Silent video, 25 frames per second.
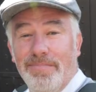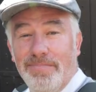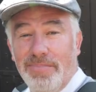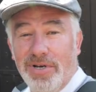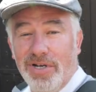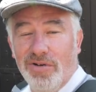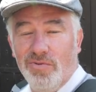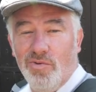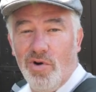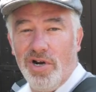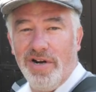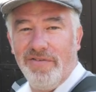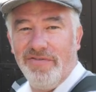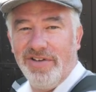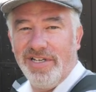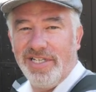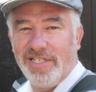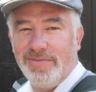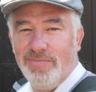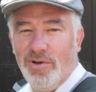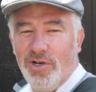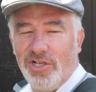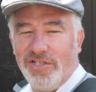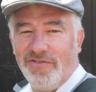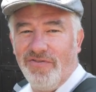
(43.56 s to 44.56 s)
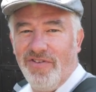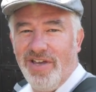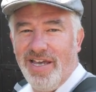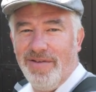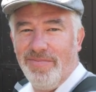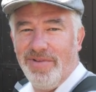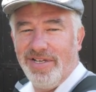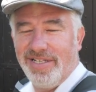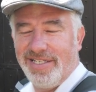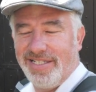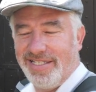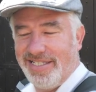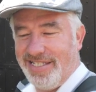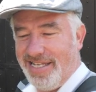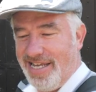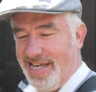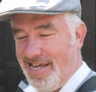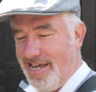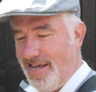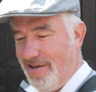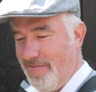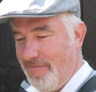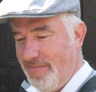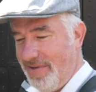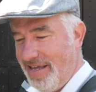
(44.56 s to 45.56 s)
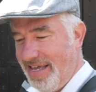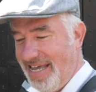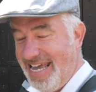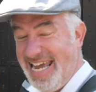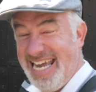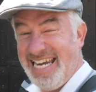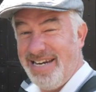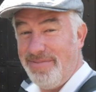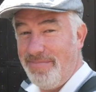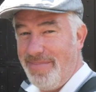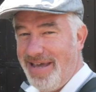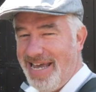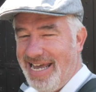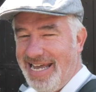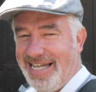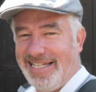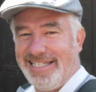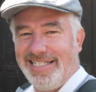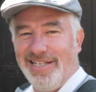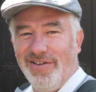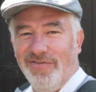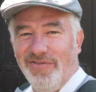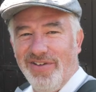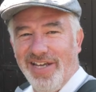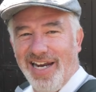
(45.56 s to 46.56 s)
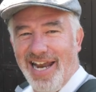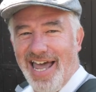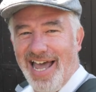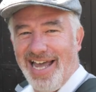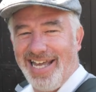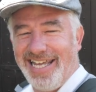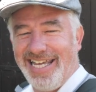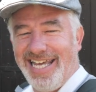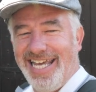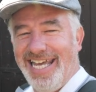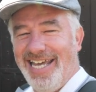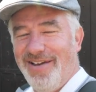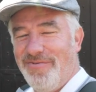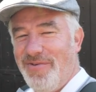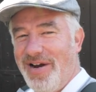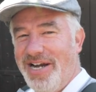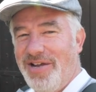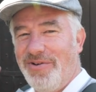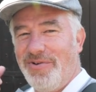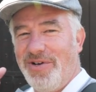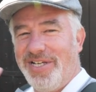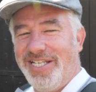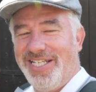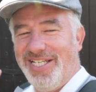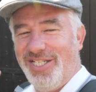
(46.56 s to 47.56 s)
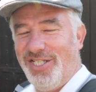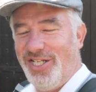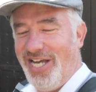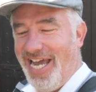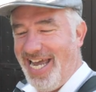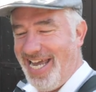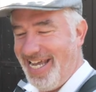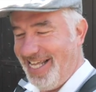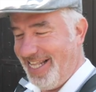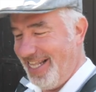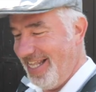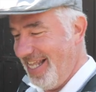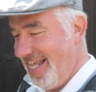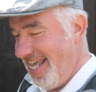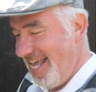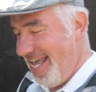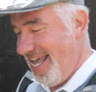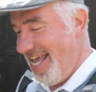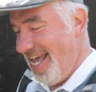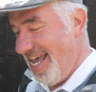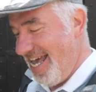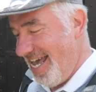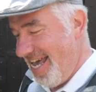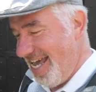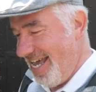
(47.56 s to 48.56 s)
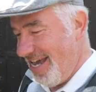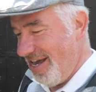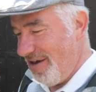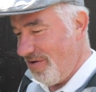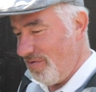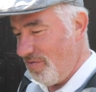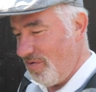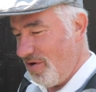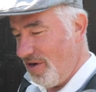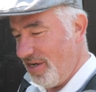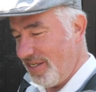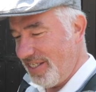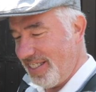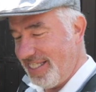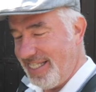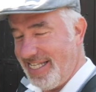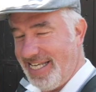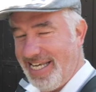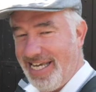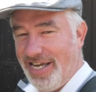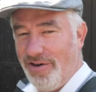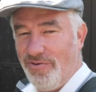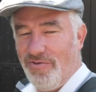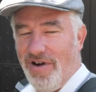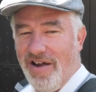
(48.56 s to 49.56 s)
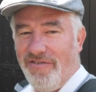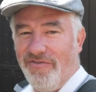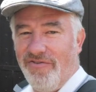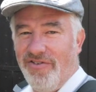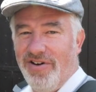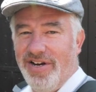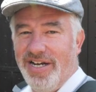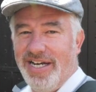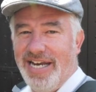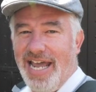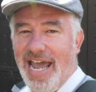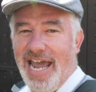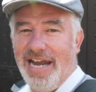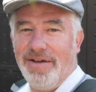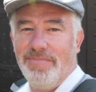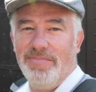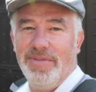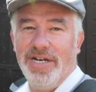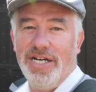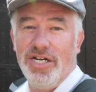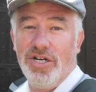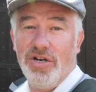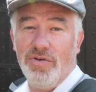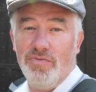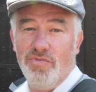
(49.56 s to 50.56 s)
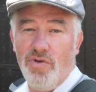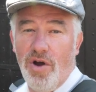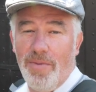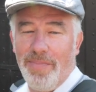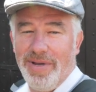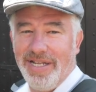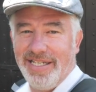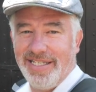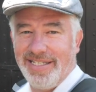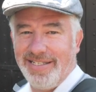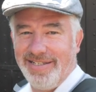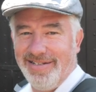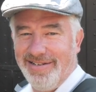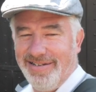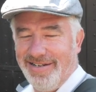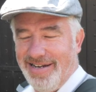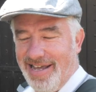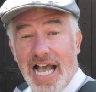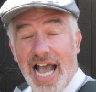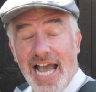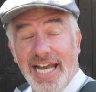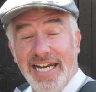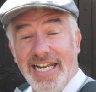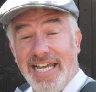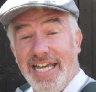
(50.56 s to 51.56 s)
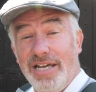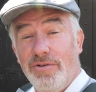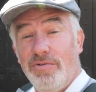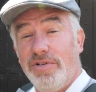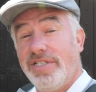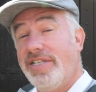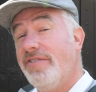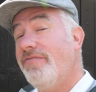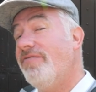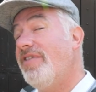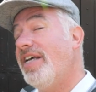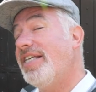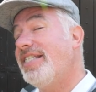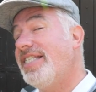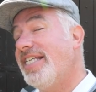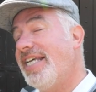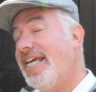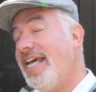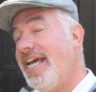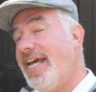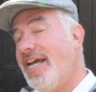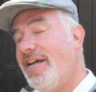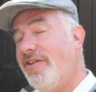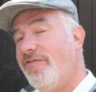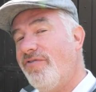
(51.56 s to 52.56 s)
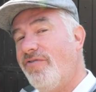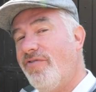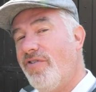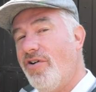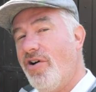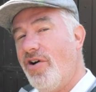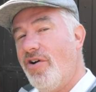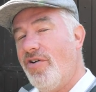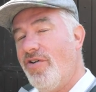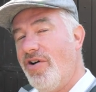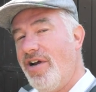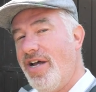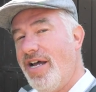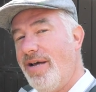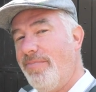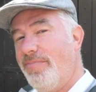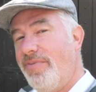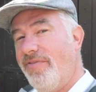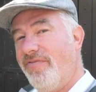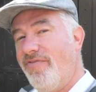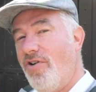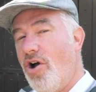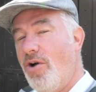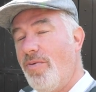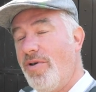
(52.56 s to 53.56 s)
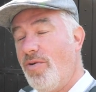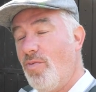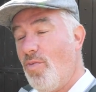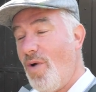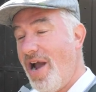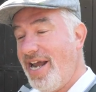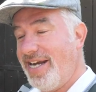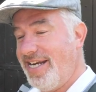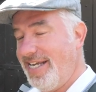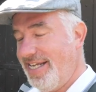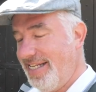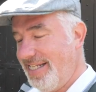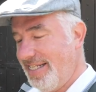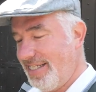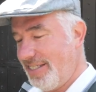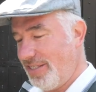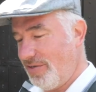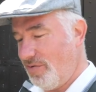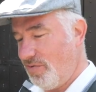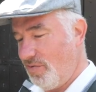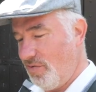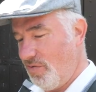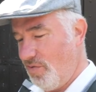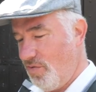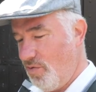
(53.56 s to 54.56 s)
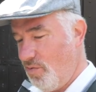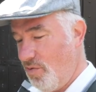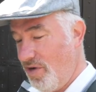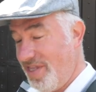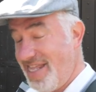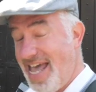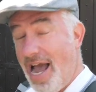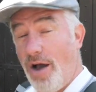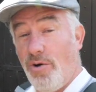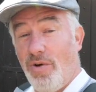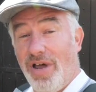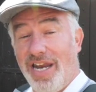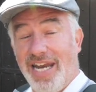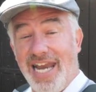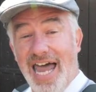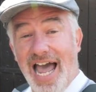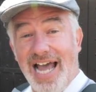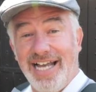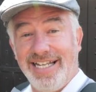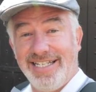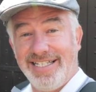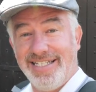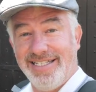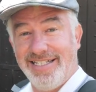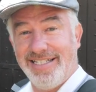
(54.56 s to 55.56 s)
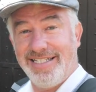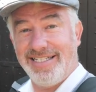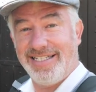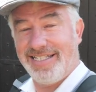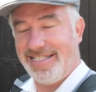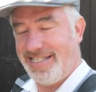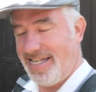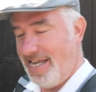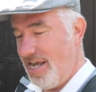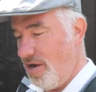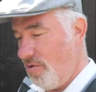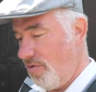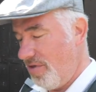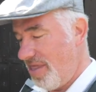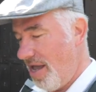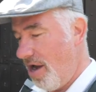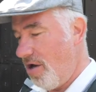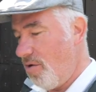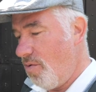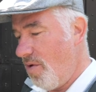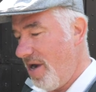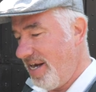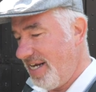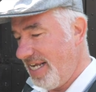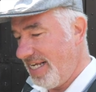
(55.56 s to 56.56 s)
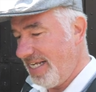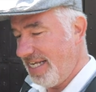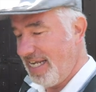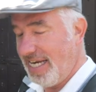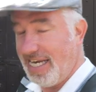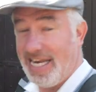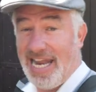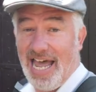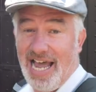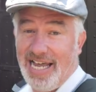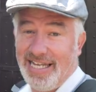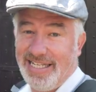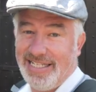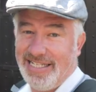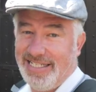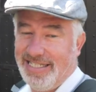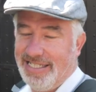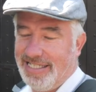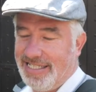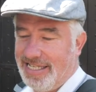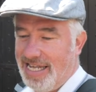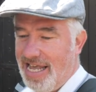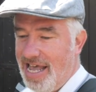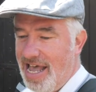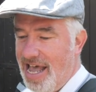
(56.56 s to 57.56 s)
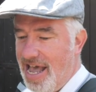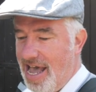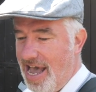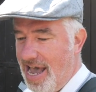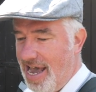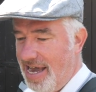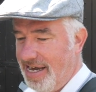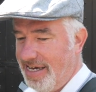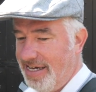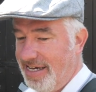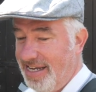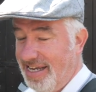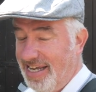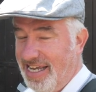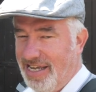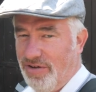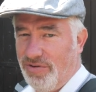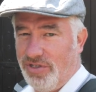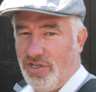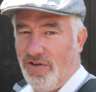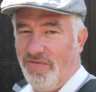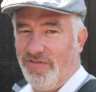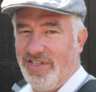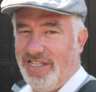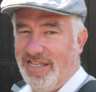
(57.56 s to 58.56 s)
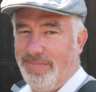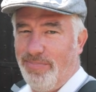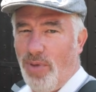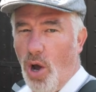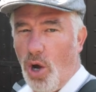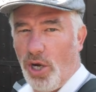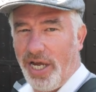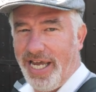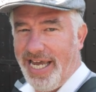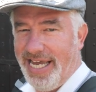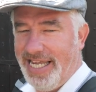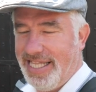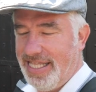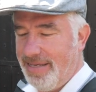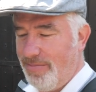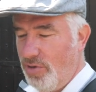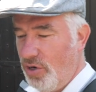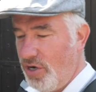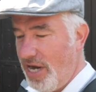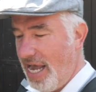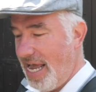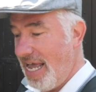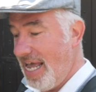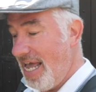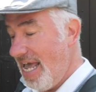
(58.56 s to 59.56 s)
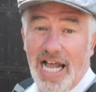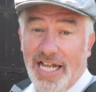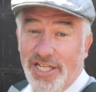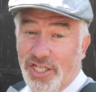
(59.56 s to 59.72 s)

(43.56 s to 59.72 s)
But one of its most famous inmates, if you like, when it was a jail, was the Reverend Edmund Robinson. And he was investigated for performing weddings without a license, without a wedding license. And he was obviously pocketing the money.